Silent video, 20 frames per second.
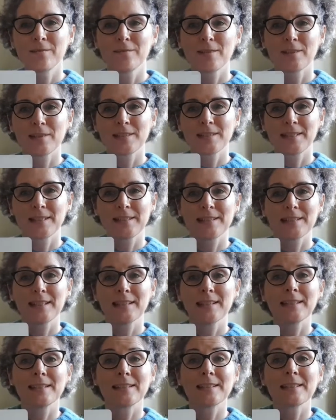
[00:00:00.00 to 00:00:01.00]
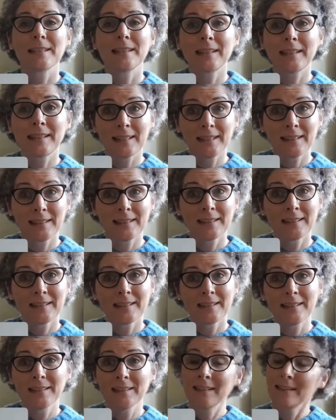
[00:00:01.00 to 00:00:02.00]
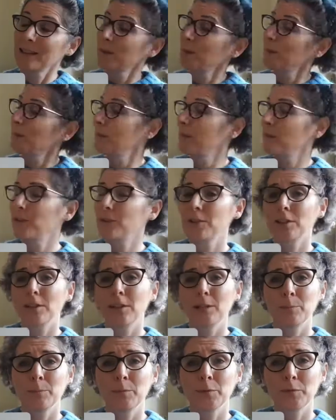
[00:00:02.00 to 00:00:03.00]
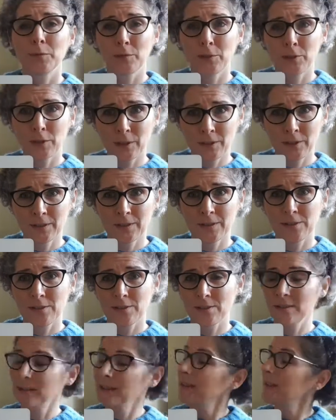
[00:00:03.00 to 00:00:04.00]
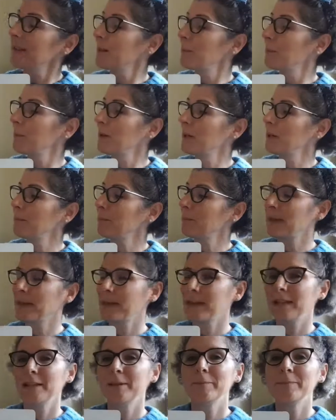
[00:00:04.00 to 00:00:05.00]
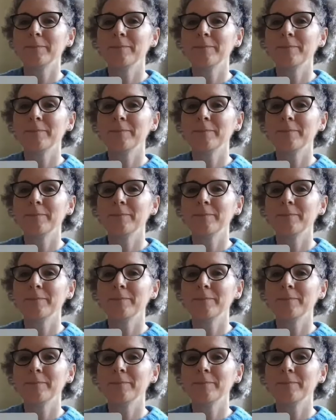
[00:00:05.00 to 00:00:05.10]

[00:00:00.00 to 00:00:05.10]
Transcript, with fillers: Rusty said it's k. Now which type of k do you think it might be?